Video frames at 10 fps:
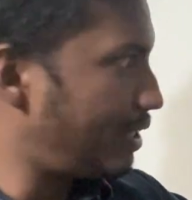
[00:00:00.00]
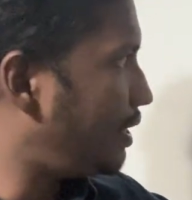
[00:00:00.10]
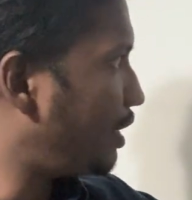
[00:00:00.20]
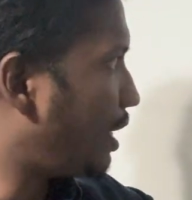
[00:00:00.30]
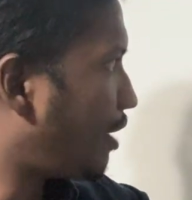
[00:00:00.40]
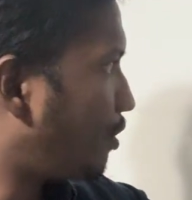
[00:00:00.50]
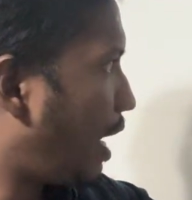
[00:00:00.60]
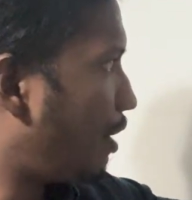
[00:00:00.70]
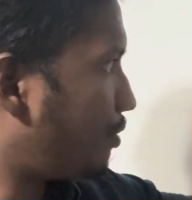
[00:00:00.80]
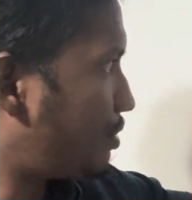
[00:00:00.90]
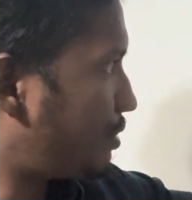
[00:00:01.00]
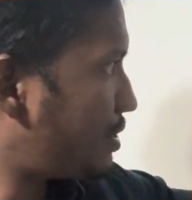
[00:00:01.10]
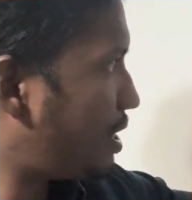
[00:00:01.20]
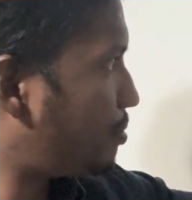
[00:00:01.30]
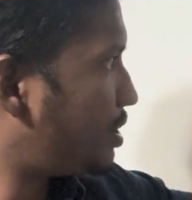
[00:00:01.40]
then you have your androgen
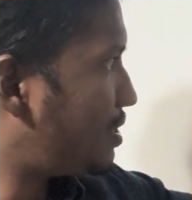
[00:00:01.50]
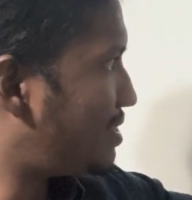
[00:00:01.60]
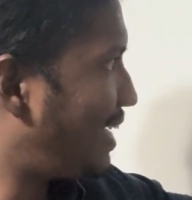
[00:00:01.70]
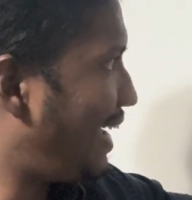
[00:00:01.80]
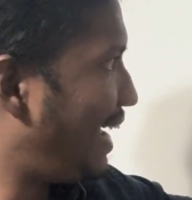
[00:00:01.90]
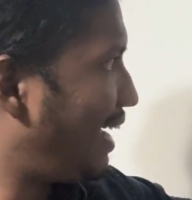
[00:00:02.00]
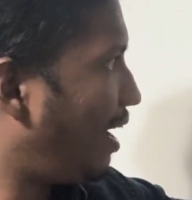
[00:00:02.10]
receptors, the